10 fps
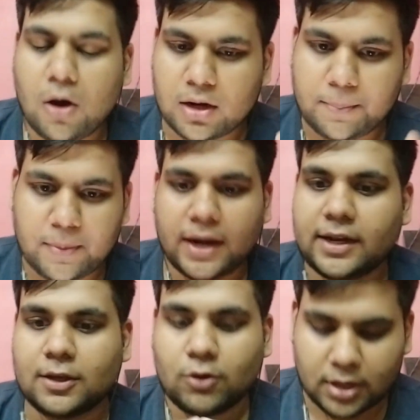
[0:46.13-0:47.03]
or a
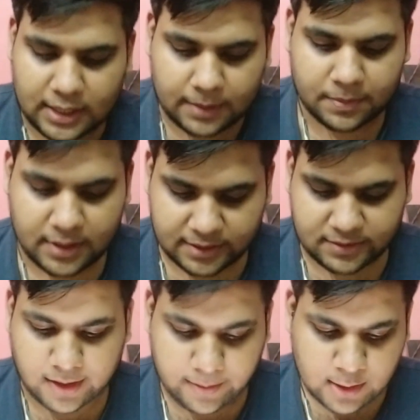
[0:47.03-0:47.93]
priority queue or a heap,
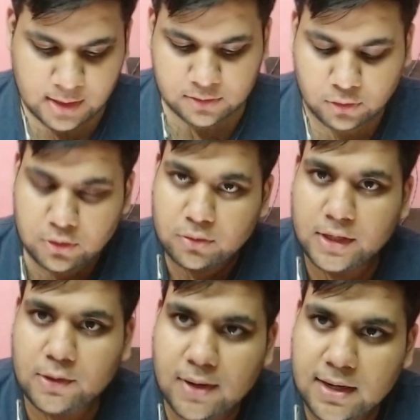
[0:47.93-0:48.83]
let's say, right, so you
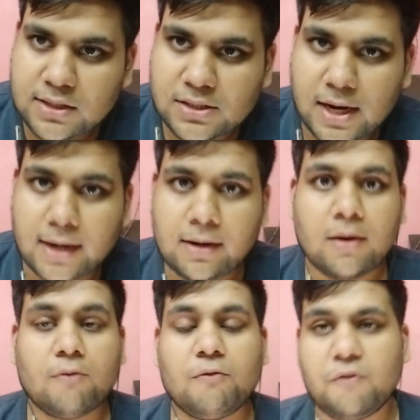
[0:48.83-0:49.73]
need to understand
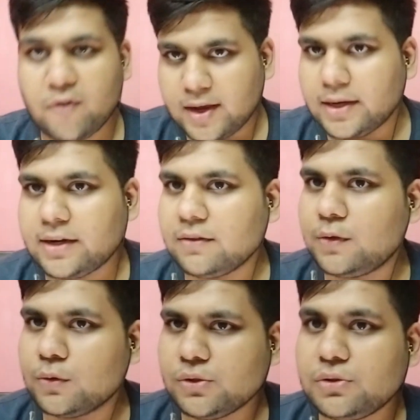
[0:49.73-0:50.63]
when it
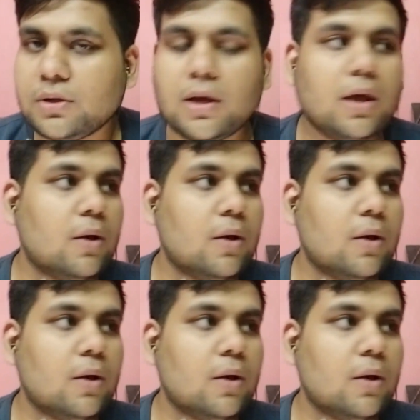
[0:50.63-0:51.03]
is used,